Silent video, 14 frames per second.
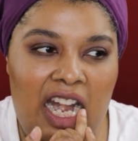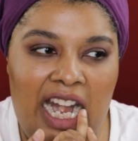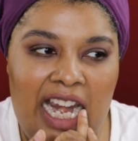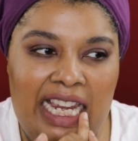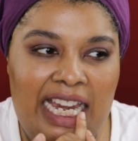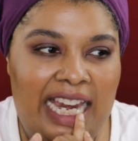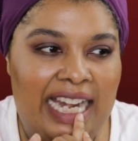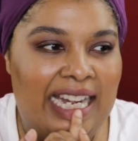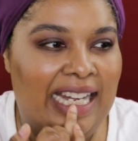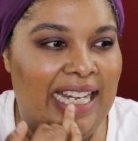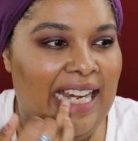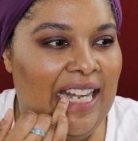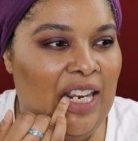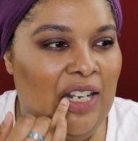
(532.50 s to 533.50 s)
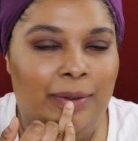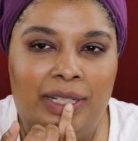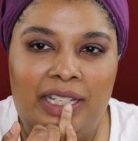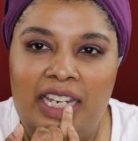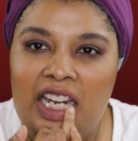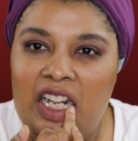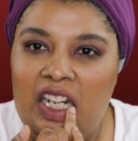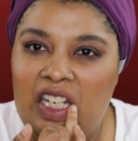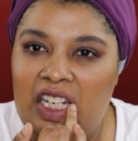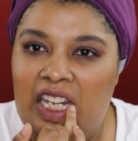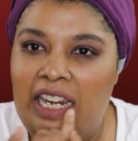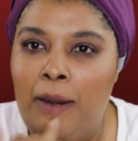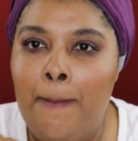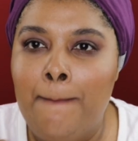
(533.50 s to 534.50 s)
Nothing here to see, no lipstick here to
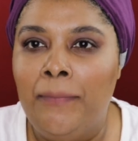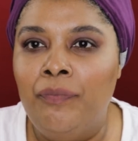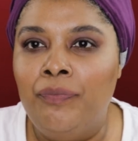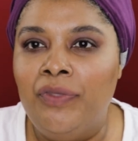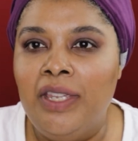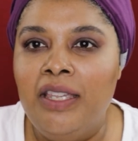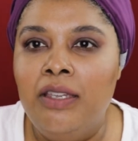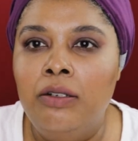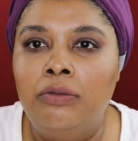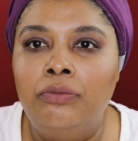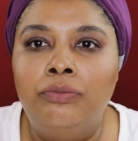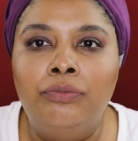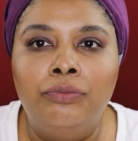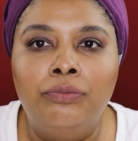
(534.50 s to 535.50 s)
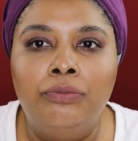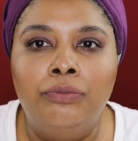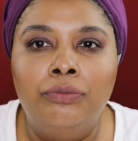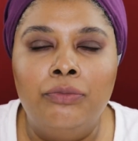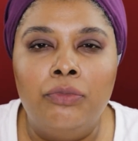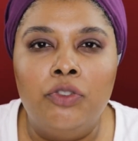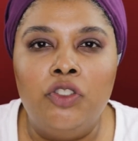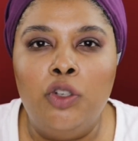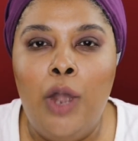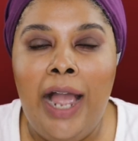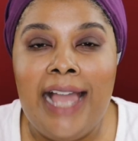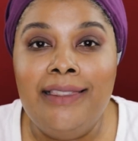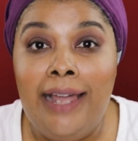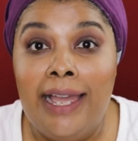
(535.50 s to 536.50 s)
see. So
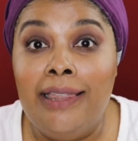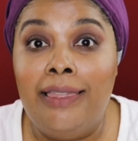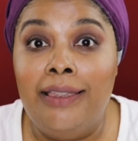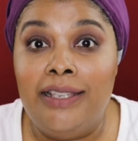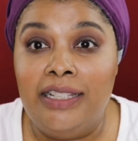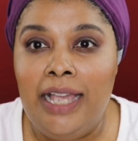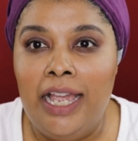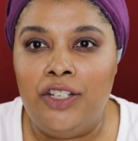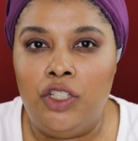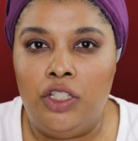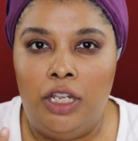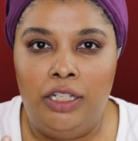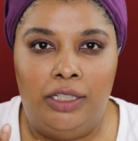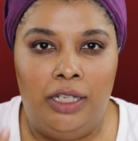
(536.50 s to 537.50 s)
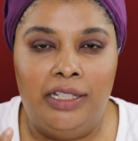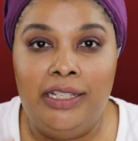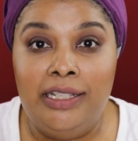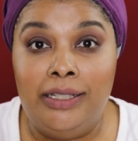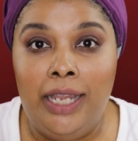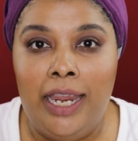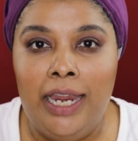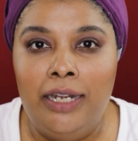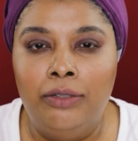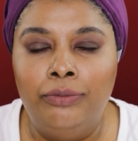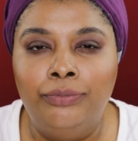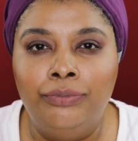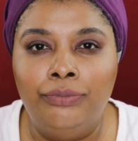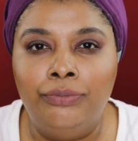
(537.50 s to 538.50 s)
I like this as just a
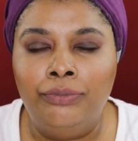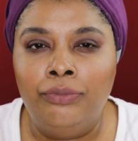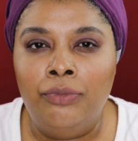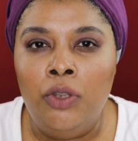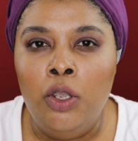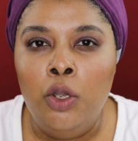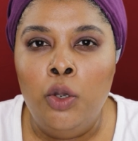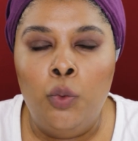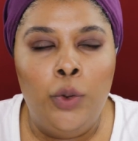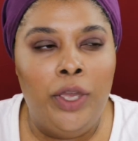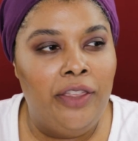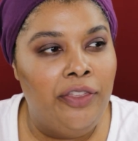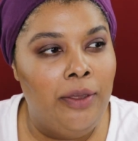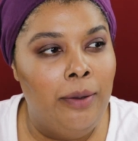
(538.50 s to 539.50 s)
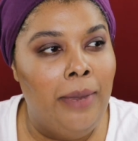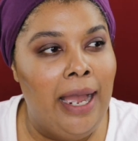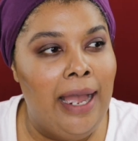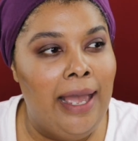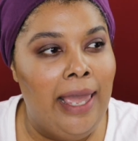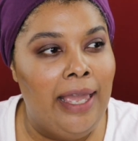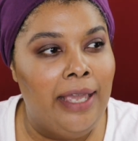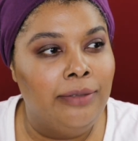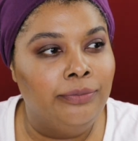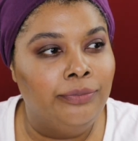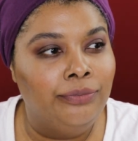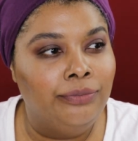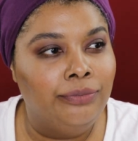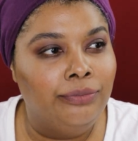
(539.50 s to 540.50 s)
stain with
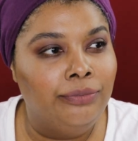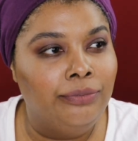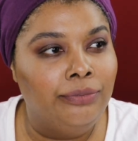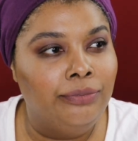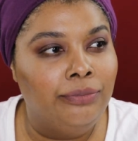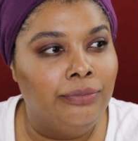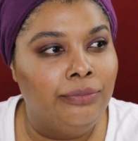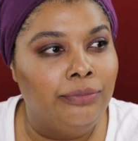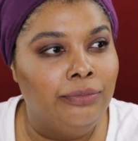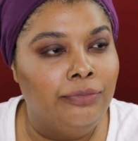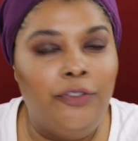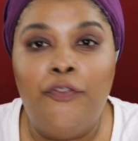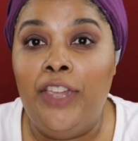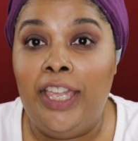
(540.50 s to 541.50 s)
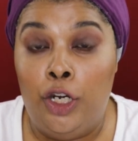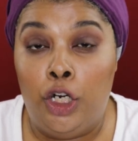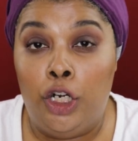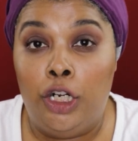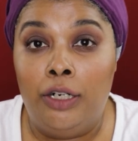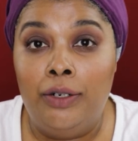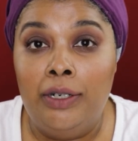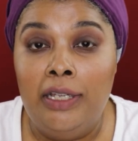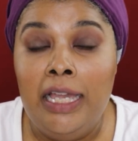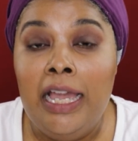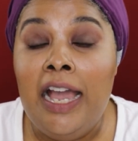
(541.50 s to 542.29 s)
my finger.